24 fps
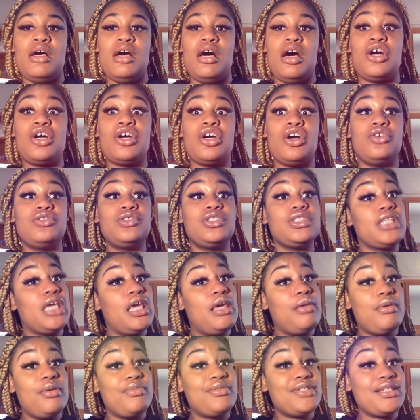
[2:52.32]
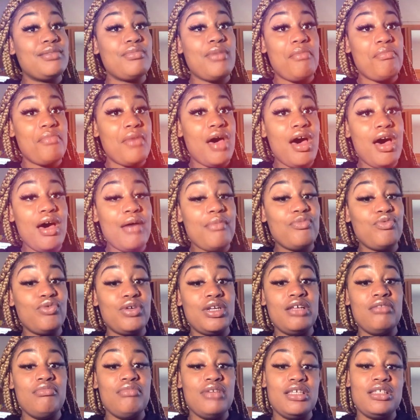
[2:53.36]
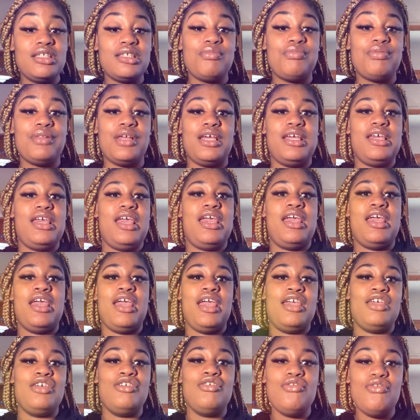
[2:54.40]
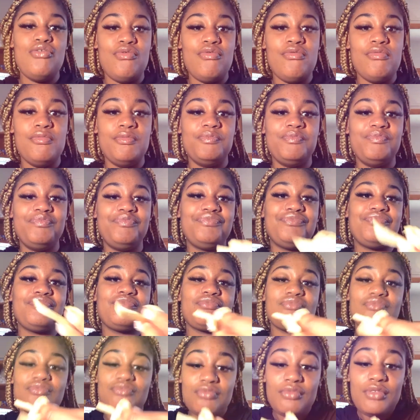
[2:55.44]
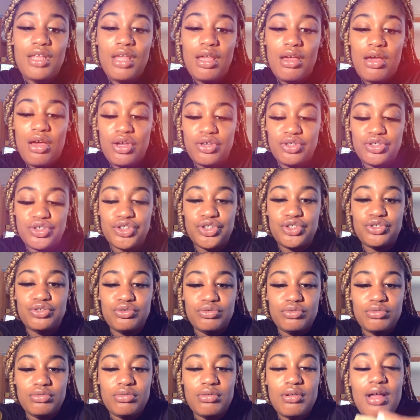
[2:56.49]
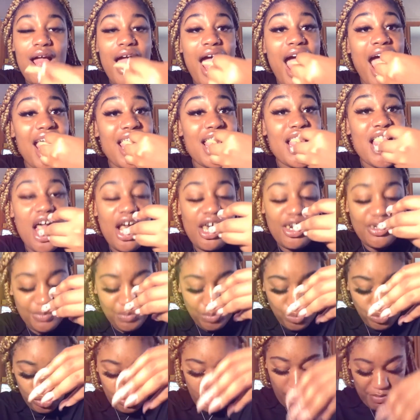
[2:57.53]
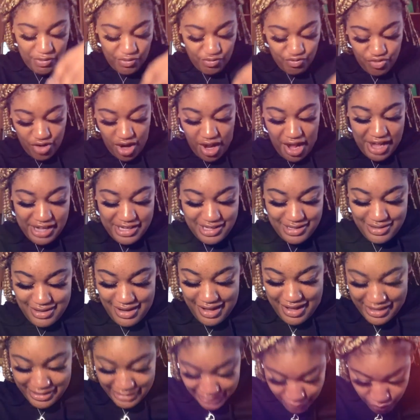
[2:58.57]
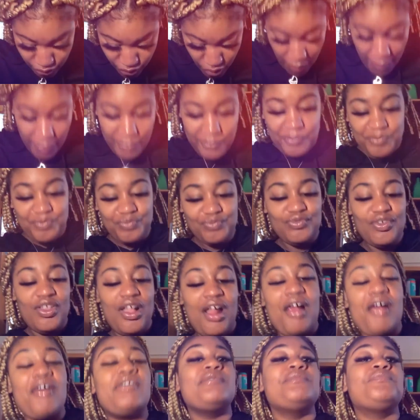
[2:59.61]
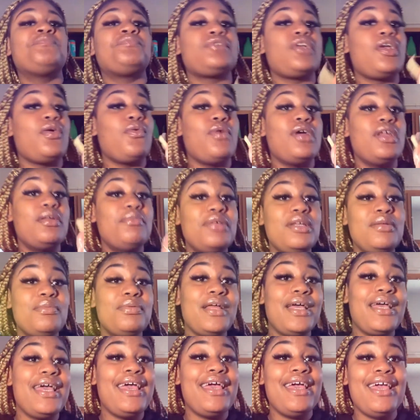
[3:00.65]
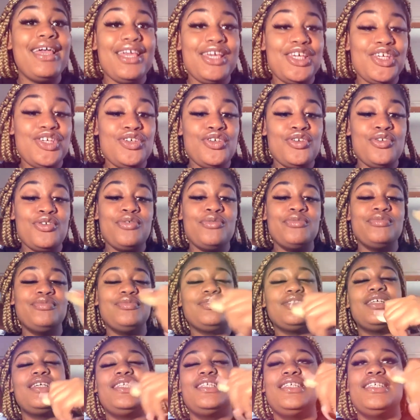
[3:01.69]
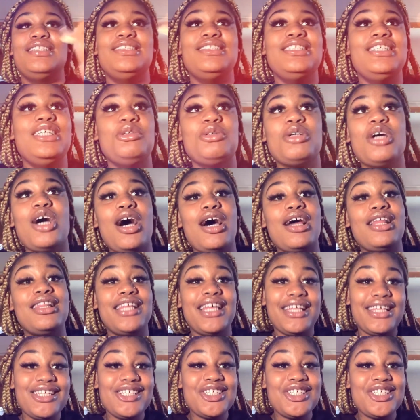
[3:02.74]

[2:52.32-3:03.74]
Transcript: a coach came up to my mom, wanted me to play AAU. Oh shoot, I'm dropping fries now. Wanted me to play AAU, a team called Lady